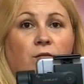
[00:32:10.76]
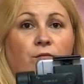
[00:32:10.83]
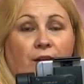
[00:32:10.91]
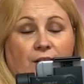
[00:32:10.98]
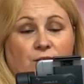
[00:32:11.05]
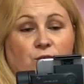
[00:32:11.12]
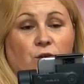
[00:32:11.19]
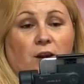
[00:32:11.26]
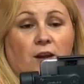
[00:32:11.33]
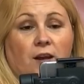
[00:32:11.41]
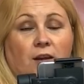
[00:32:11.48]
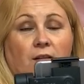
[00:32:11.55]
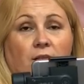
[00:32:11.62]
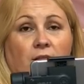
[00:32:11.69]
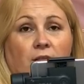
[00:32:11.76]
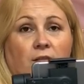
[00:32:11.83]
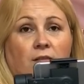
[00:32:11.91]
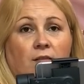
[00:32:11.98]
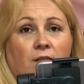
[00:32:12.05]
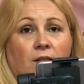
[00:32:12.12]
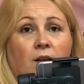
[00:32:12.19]
face tracking.
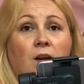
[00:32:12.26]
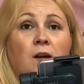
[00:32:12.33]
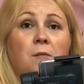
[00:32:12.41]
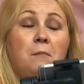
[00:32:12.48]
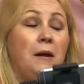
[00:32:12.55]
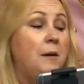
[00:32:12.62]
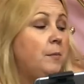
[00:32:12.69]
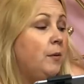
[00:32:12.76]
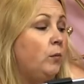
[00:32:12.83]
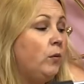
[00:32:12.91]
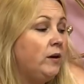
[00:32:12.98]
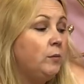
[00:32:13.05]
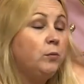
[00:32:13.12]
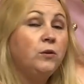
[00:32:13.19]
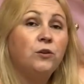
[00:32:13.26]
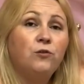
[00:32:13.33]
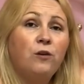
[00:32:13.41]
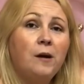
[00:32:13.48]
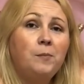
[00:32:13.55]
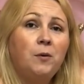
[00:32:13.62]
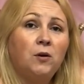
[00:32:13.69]
Maybe when you put the
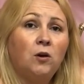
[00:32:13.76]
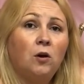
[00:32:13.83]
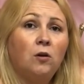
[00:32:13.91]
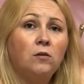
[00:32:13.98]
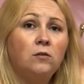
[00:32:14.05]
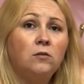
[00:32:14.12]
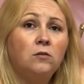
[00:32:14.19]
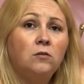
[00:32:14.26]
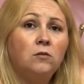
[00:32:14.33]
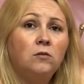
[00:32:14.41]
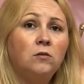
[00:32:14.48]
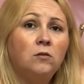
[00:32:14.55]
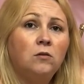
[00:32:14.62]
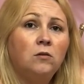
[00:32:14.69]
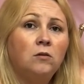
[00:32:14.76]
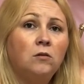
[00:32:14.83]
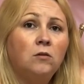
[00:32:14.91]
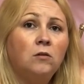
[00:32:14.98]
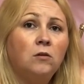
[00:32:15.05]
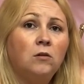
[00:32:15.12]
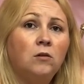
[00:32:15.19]
tripod on,
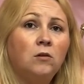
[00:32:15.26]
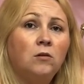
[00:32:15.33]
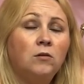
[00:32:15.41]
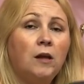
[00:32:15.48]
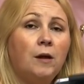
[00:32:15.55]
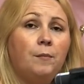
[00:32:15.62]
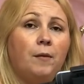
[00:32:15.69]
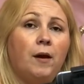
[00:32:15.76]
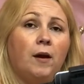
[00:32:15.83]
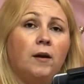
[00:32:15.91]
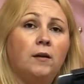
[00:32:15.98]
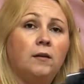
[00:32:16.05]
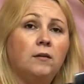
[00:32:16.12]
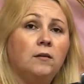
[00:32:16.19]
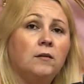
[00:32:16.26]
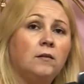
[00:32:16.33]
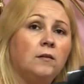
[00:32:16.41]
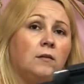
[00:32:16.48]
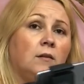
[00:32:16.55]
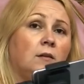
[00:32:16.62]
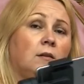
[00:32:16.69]
that might
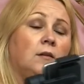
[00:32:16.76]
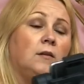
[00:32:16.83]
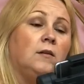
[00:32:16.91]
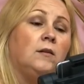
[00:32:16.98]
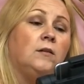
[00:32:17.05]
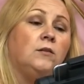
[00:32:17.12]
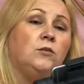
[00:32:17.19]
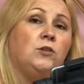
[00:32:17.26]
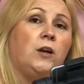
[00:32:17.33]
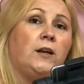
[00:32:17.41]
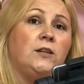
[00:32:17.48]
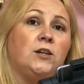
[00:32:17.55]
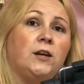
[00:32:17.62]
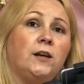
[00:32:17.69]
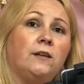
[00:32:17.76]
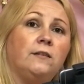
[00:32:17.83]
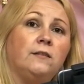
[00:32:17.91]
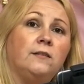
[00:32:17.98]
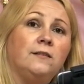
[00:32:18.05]
change it.